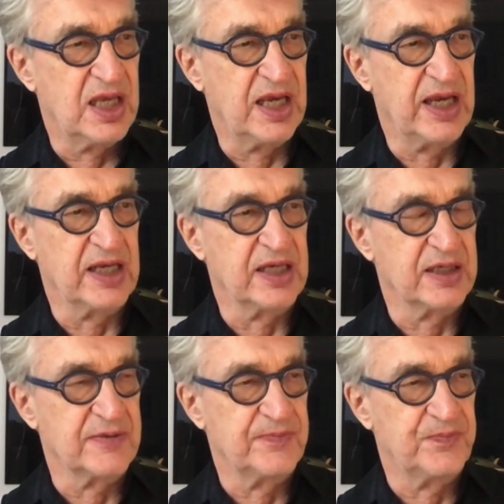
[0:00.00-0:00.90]

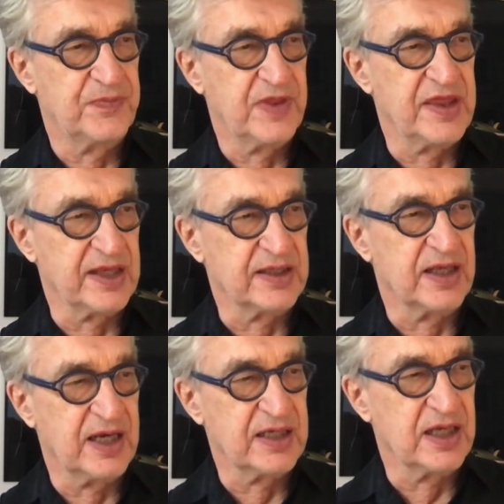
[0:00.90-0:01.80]
and that
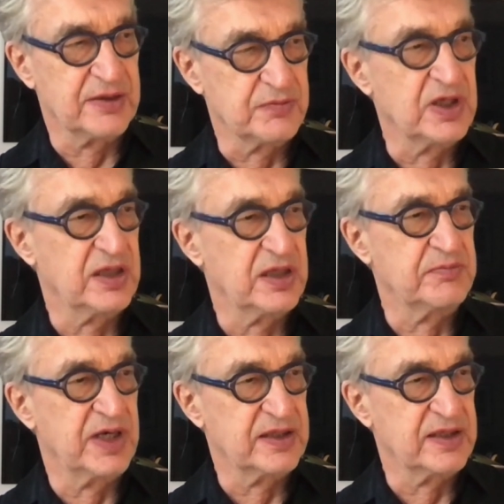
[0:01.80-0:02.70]
night I really
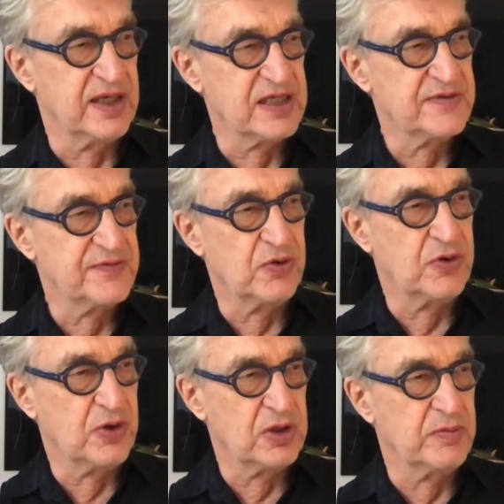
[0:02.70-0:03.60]
made the last phone
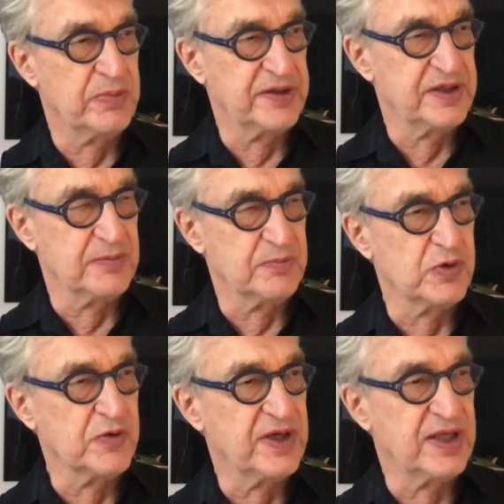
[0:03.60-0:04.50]
call about that
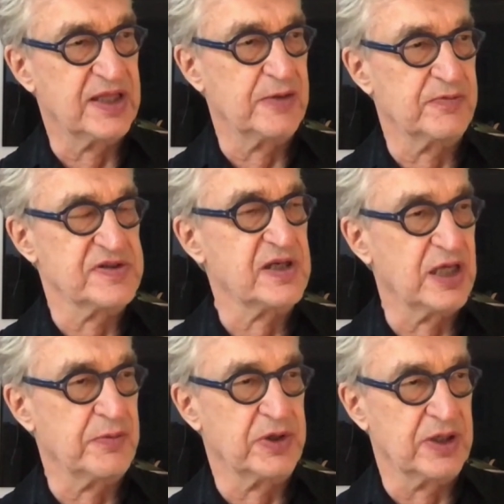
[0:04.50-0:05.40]
movie. And then it was
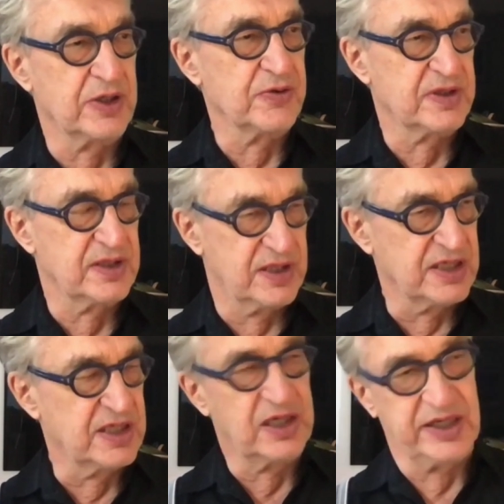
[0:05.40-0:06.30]
clear we're going to do it a
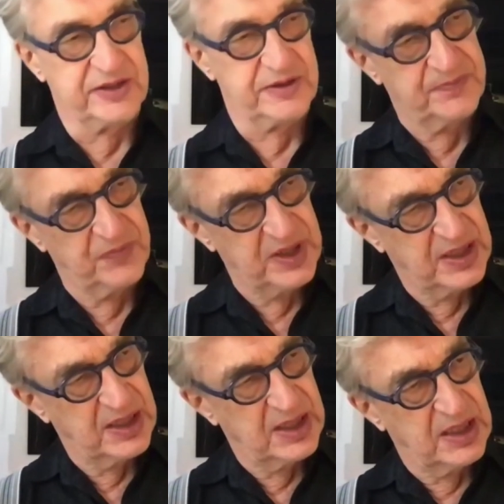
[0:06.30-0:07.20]
year later.
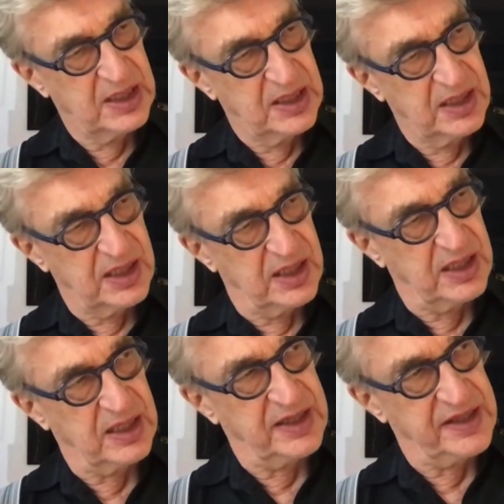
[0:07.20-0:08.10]

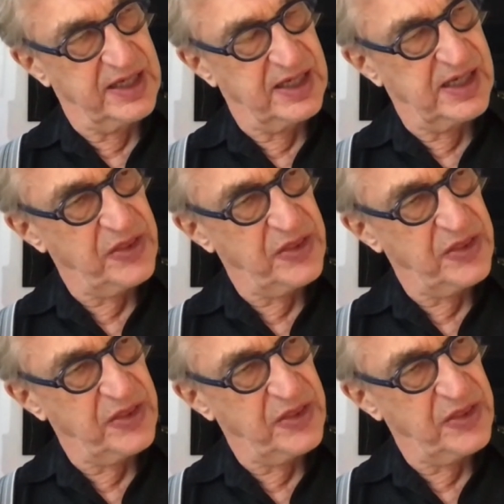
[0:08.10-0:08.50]
And then I